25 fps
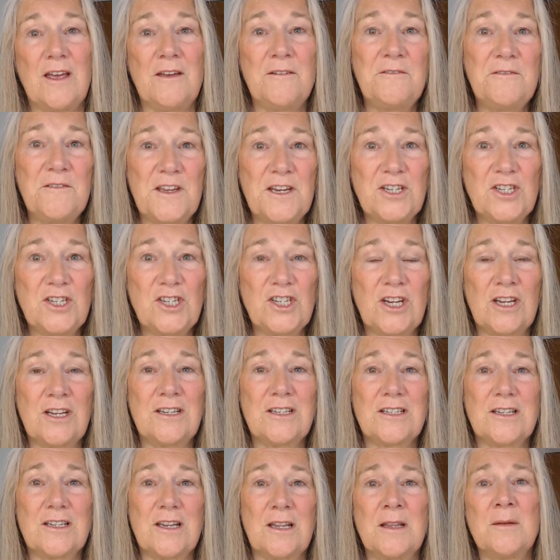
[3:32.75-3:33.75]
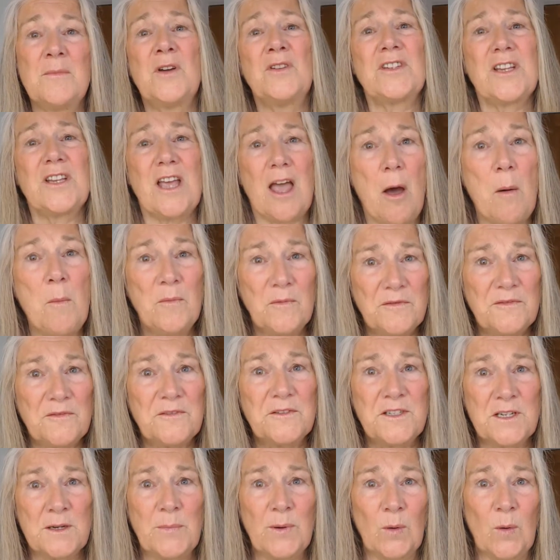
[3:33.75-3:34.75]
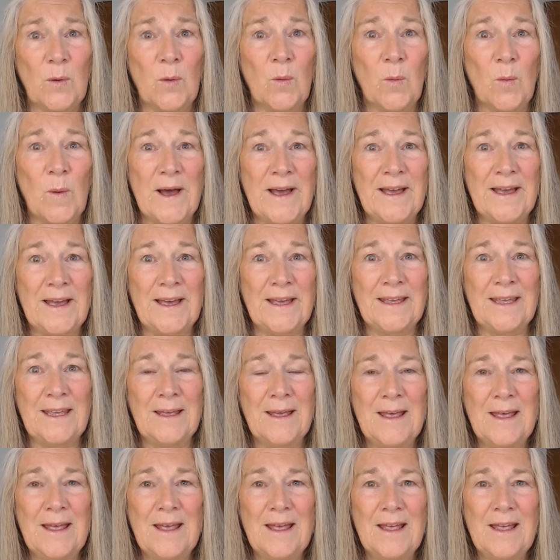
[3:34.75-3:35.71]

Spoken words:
efficient and the most comfortable way.